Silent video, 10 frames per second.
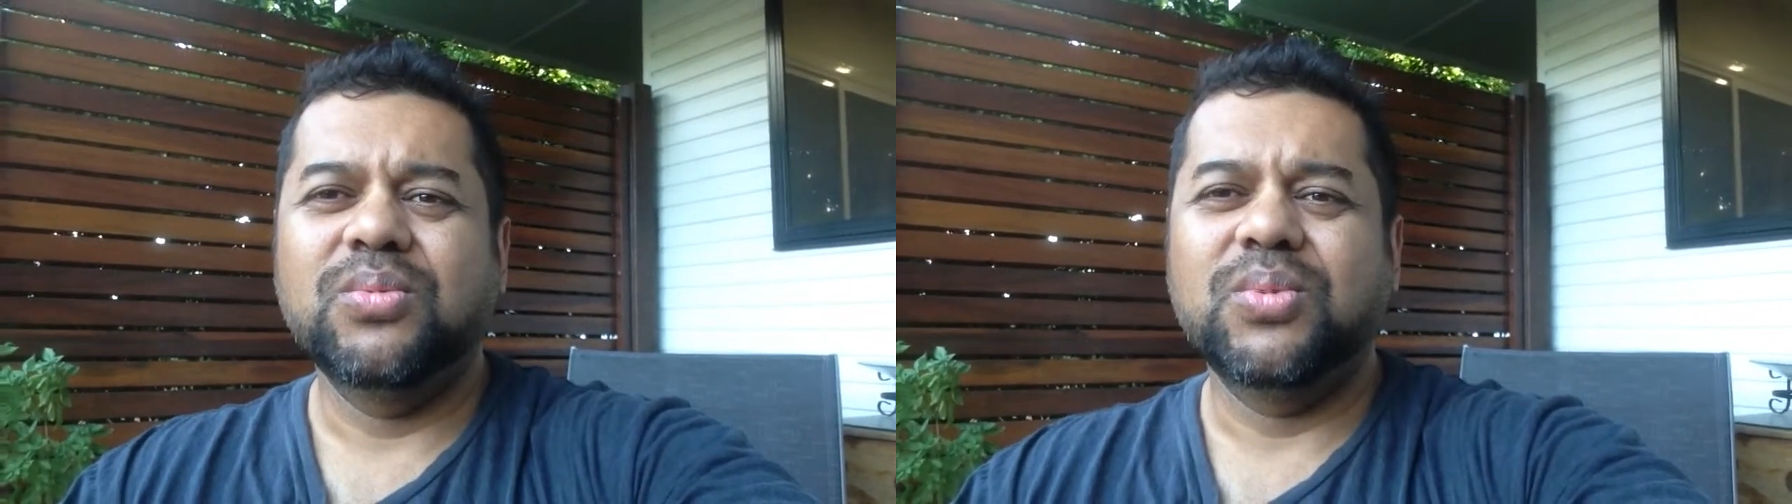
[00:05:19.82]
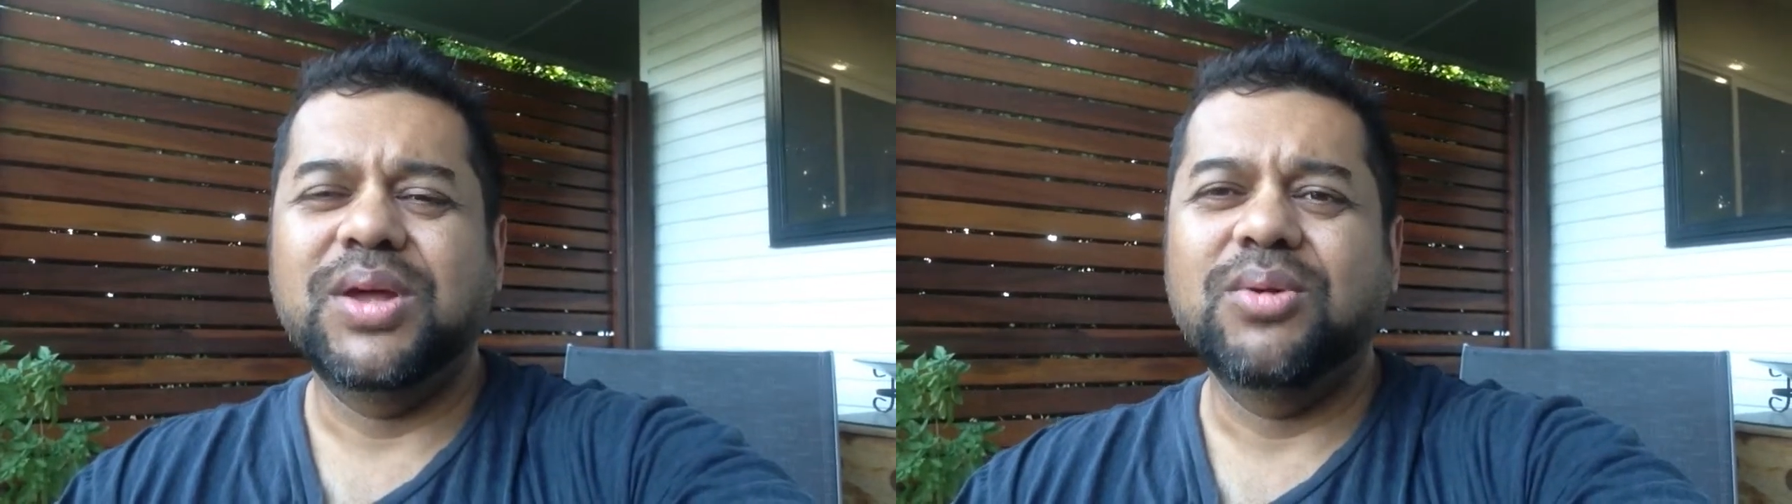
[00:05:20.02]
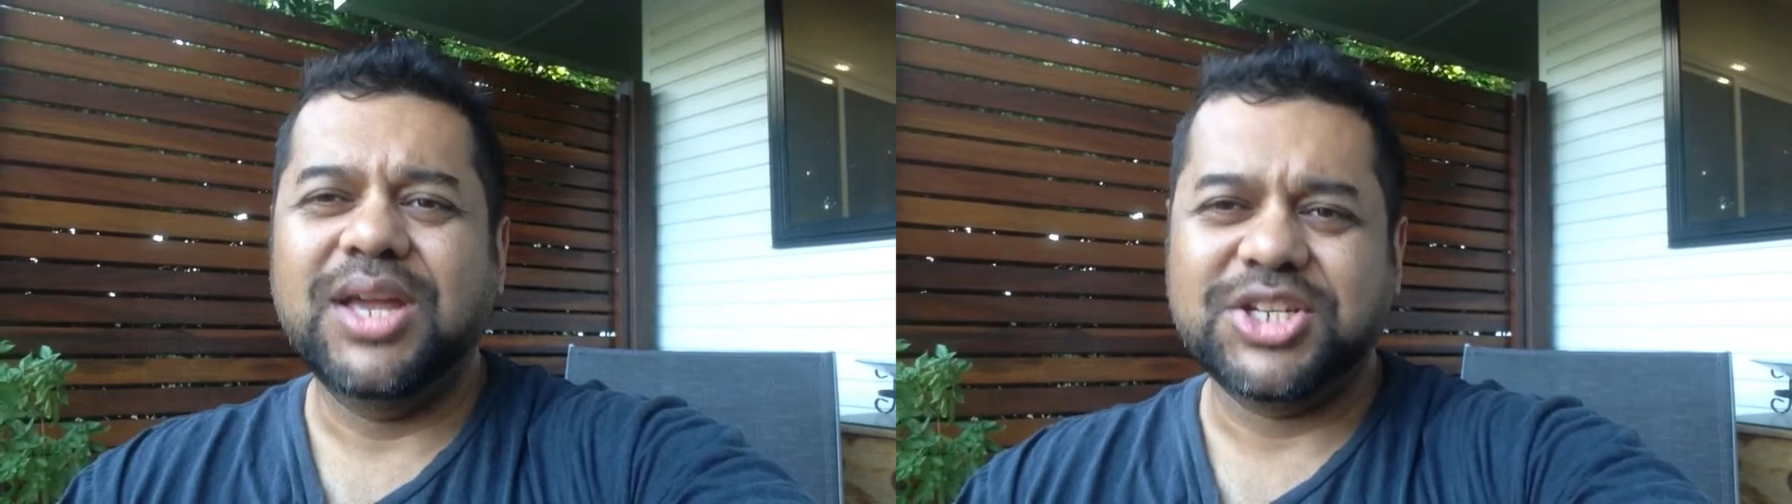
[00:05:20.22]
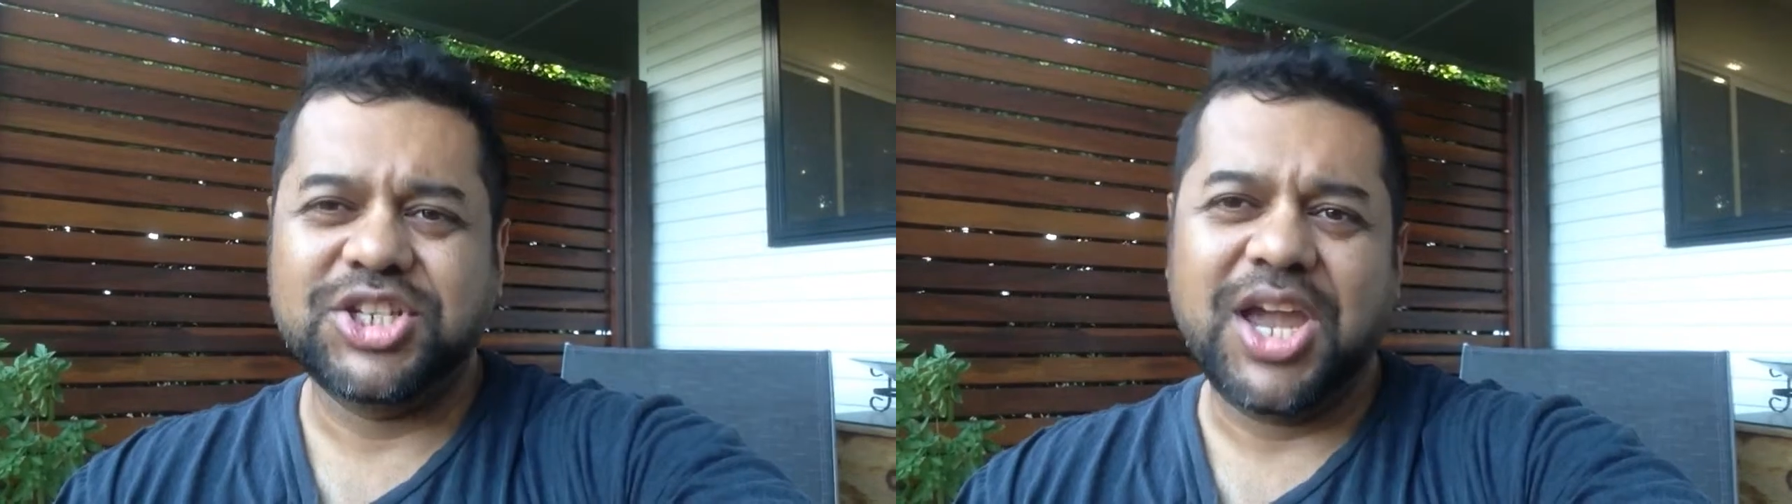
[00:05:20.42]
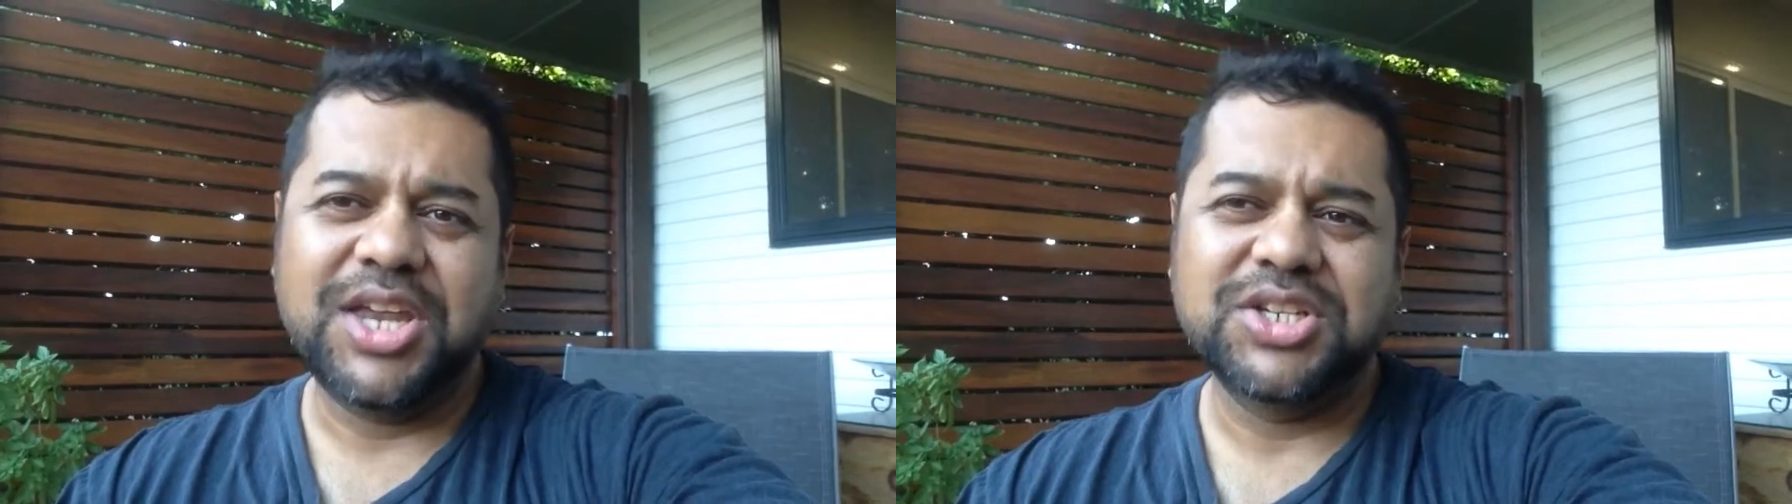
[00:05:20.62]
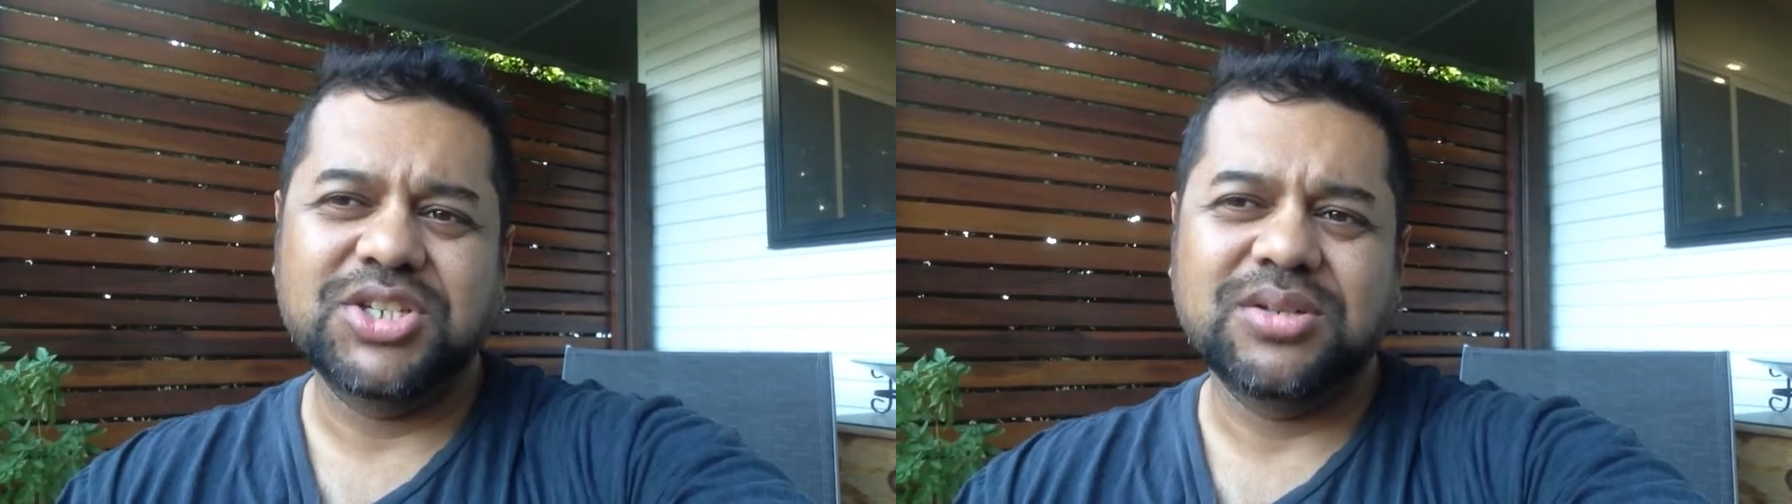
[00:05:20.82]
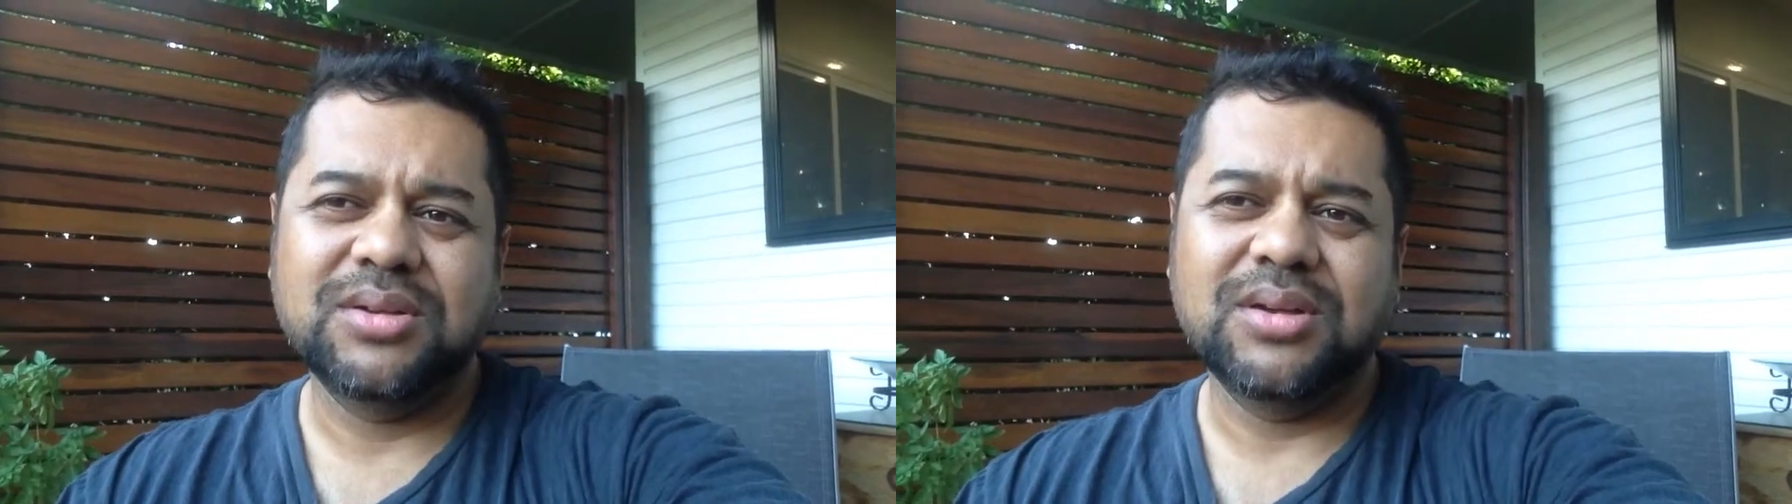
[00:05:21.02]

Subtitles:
will exchange,